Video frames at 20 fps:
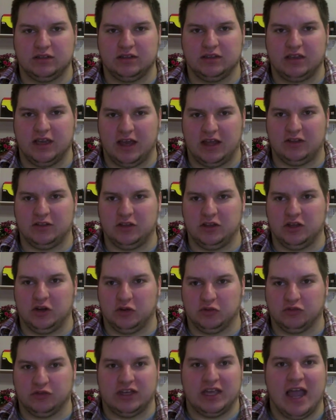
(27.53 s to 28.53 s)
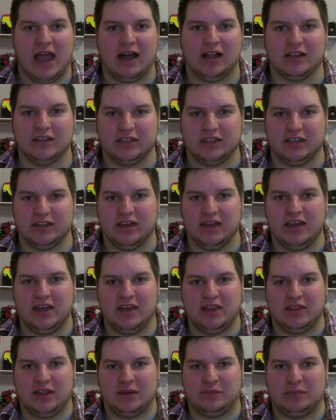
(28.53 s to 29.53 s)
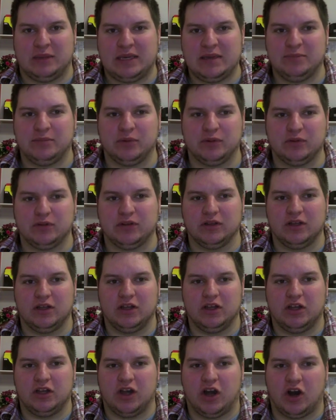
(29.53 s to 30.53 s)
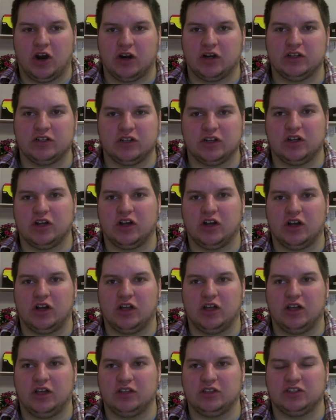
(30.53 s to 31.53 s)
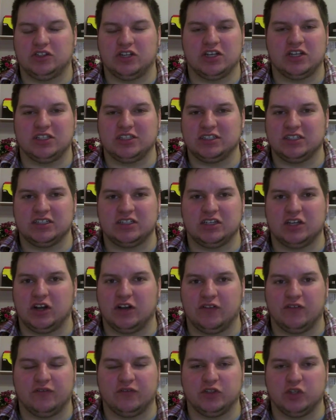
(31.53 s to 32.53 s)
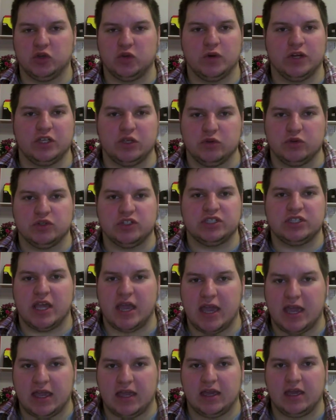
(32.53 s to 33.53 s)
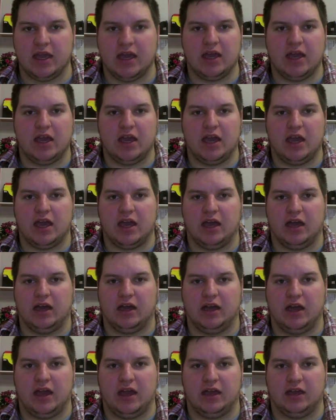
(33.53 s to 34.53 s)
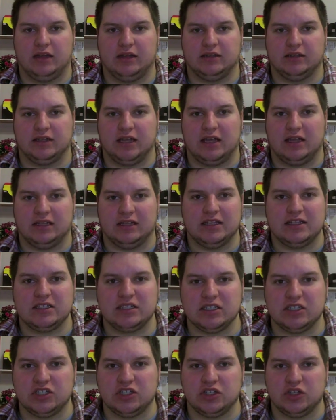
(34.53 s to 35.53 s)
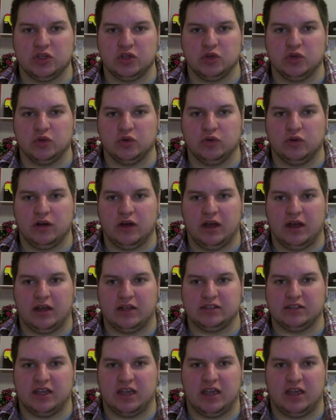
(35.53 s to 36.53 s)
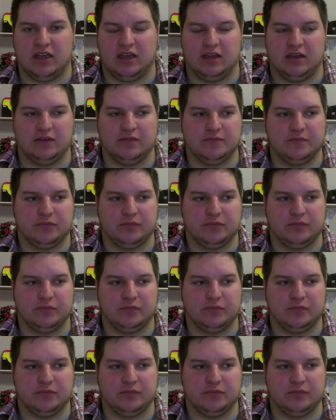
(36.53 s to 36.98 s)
get reality, that people aren't just gonna do what you say and listen to you as a